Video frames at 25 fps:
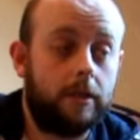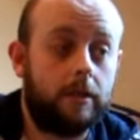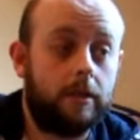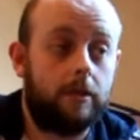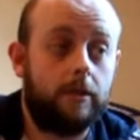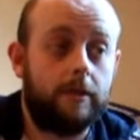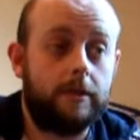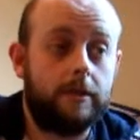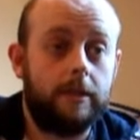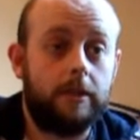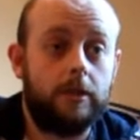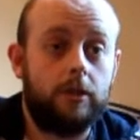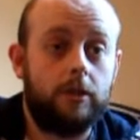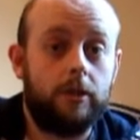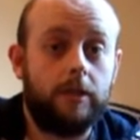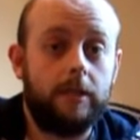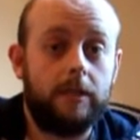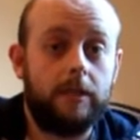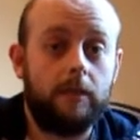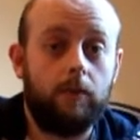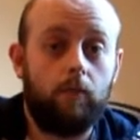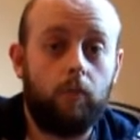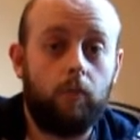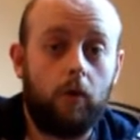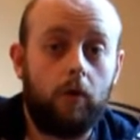across the street
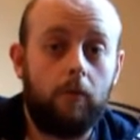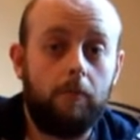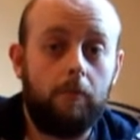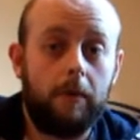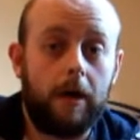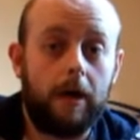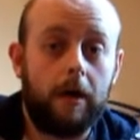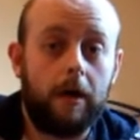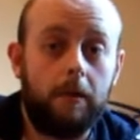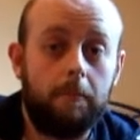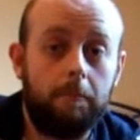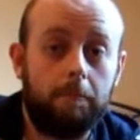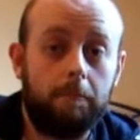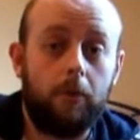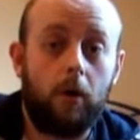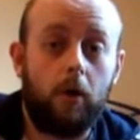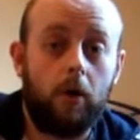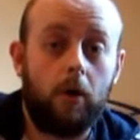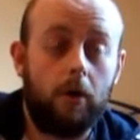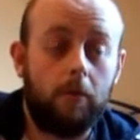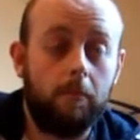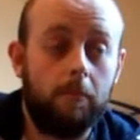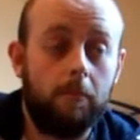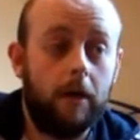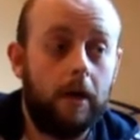to Walmart,
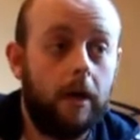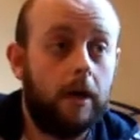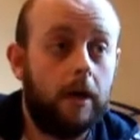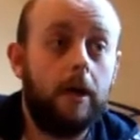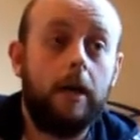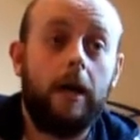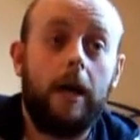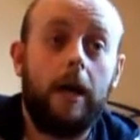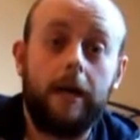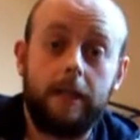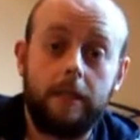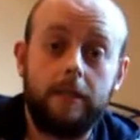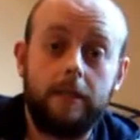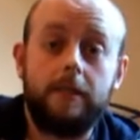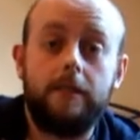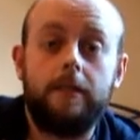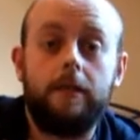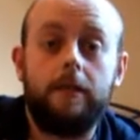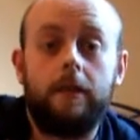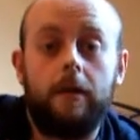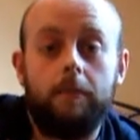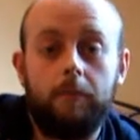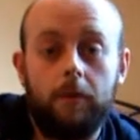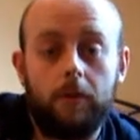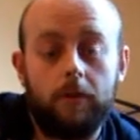bought them, and
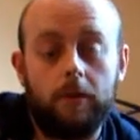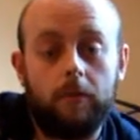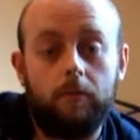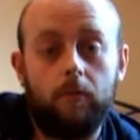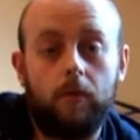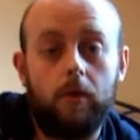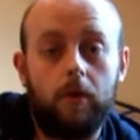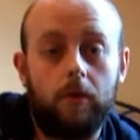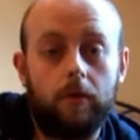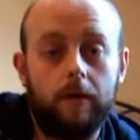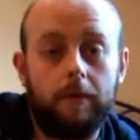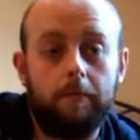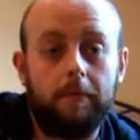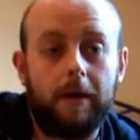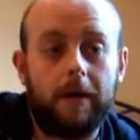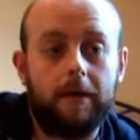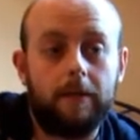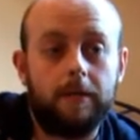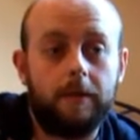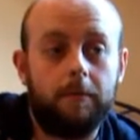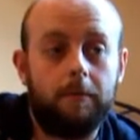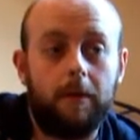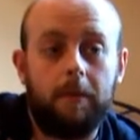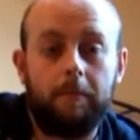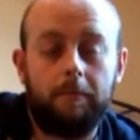stuck them on their wall and
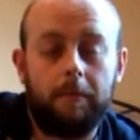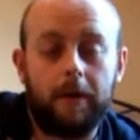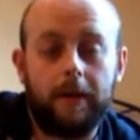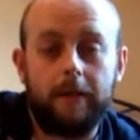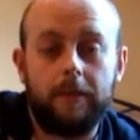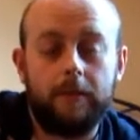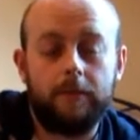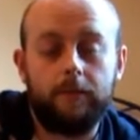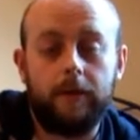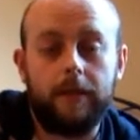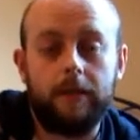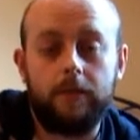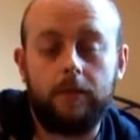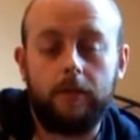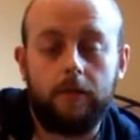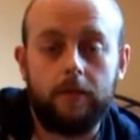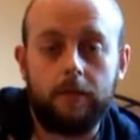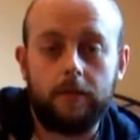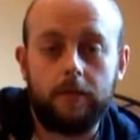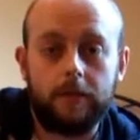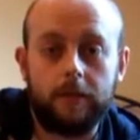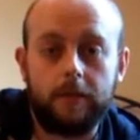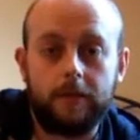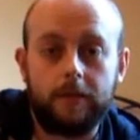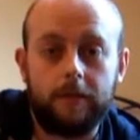marked them up by $20 or
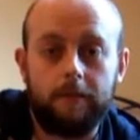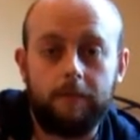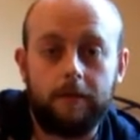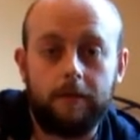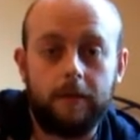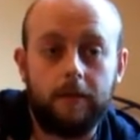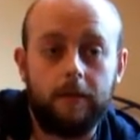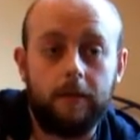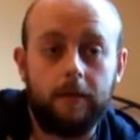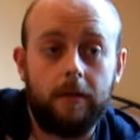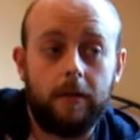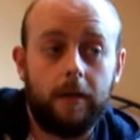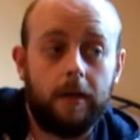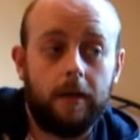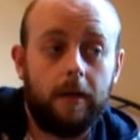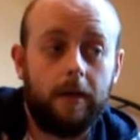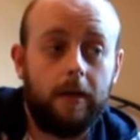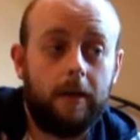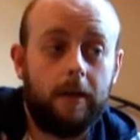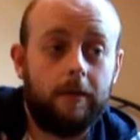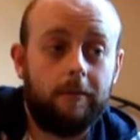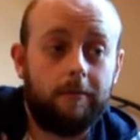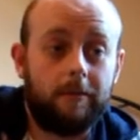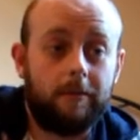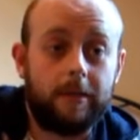something,
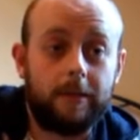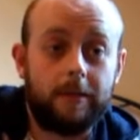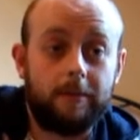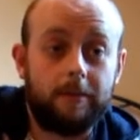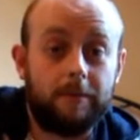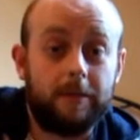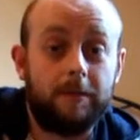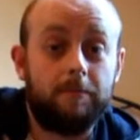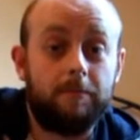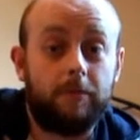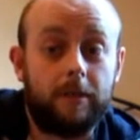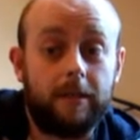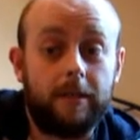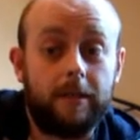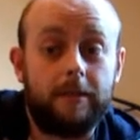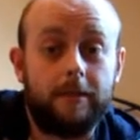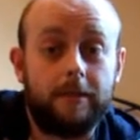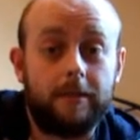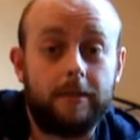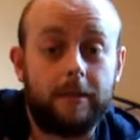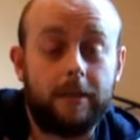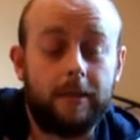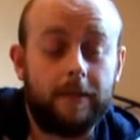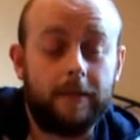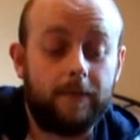which was pretty
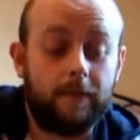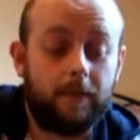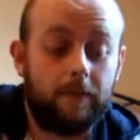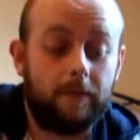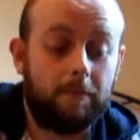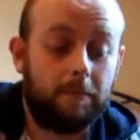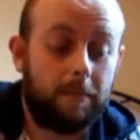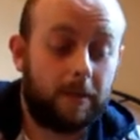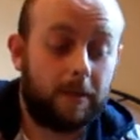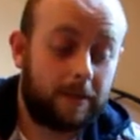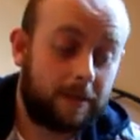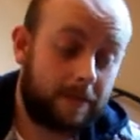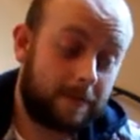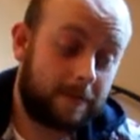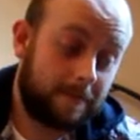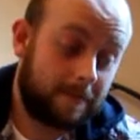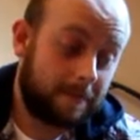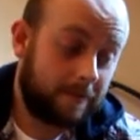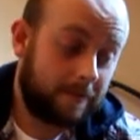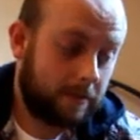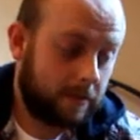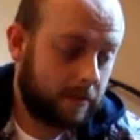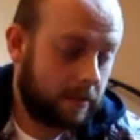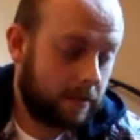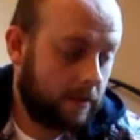disgraceful. But
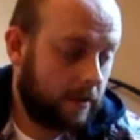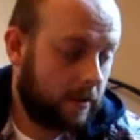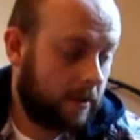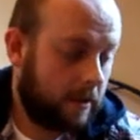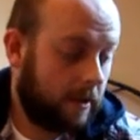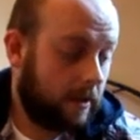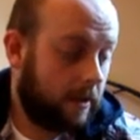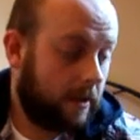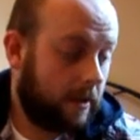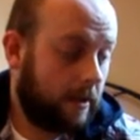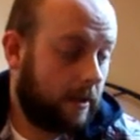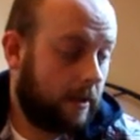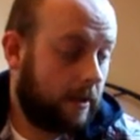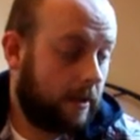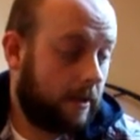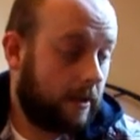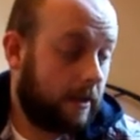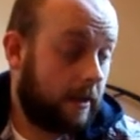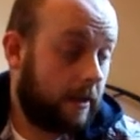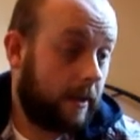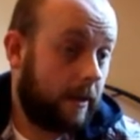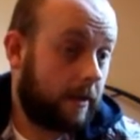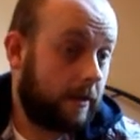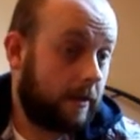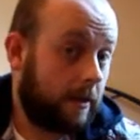
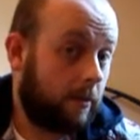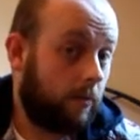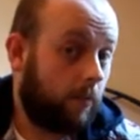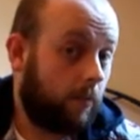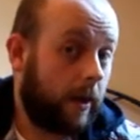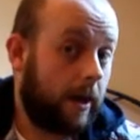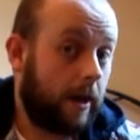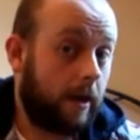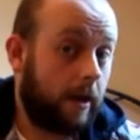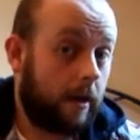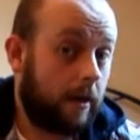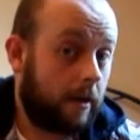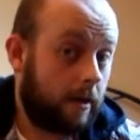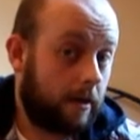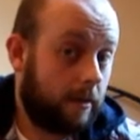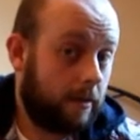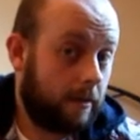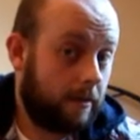yeah, there we are.